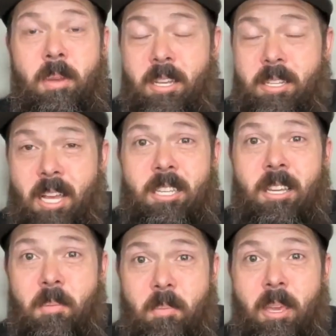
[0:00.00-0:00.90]
Because that's
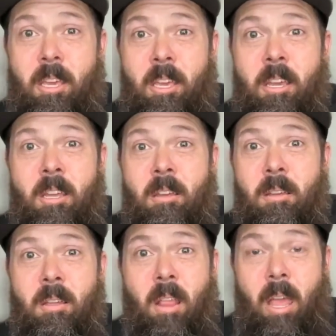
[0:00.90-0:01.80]
going to be
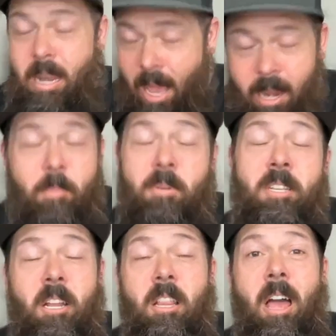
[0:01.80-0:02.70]
like
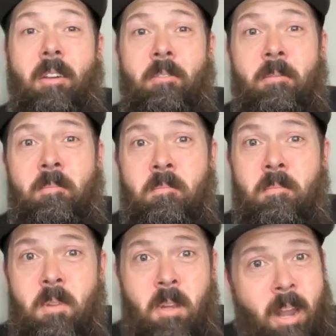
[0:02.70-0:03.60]
90% of life.
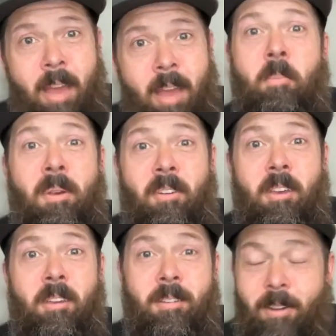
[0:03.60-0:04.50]
You're going to have to
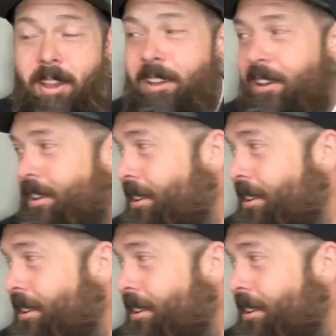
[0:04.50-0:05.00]
pivot, right?